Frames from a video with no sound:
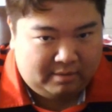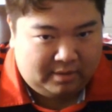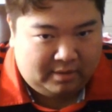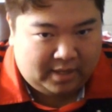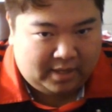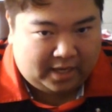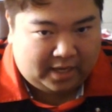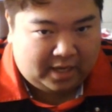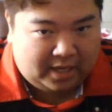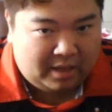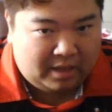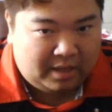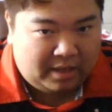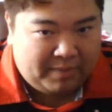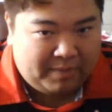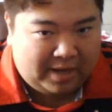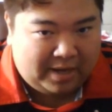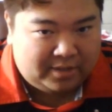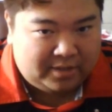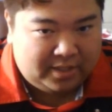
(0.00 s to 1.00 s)
like, it
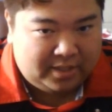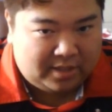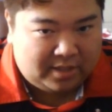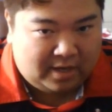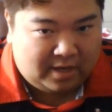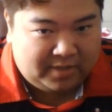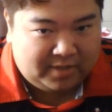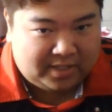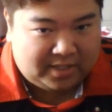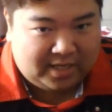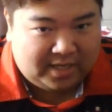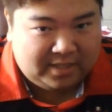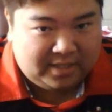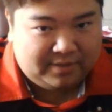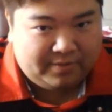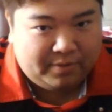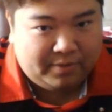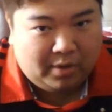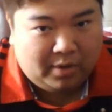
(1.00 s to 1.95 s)
bounces off the sides of the